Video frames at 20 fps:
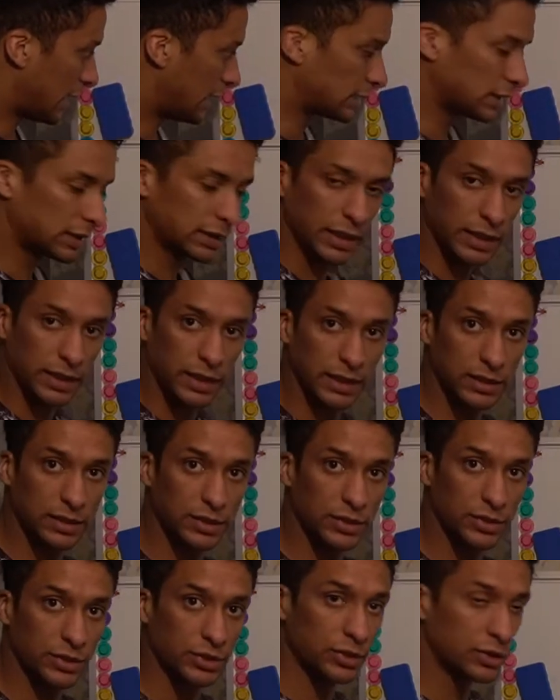I said,
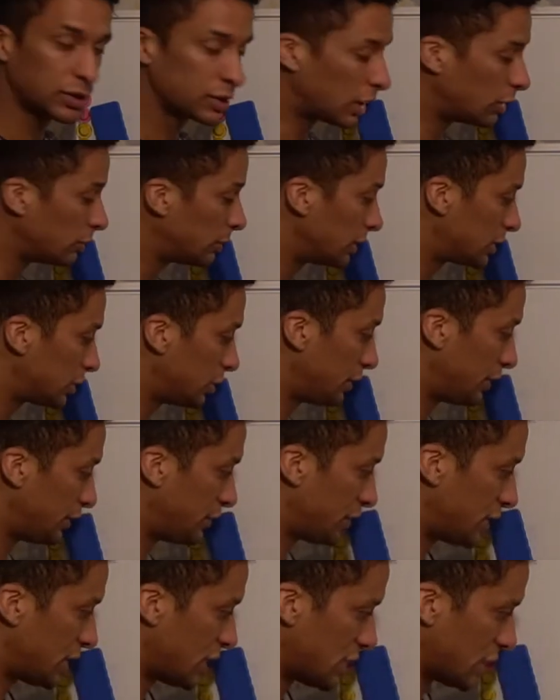there's only 2
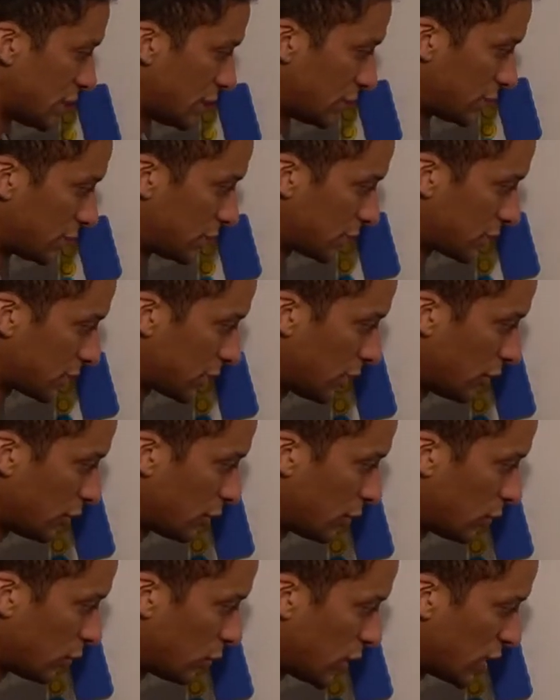different digits.
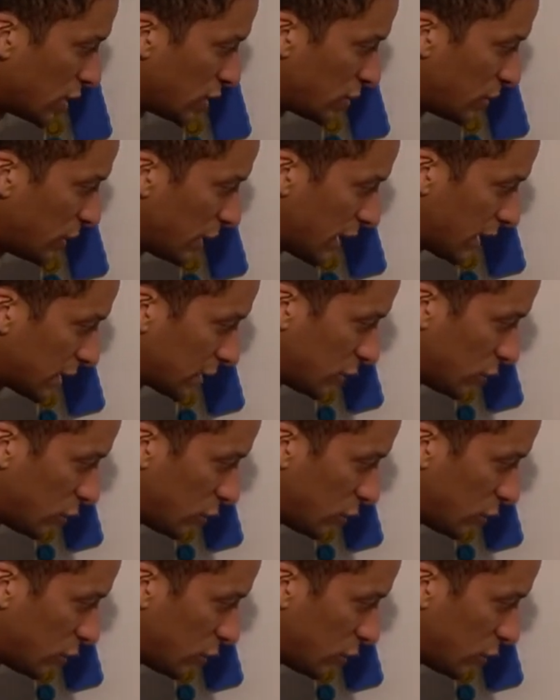So once we get to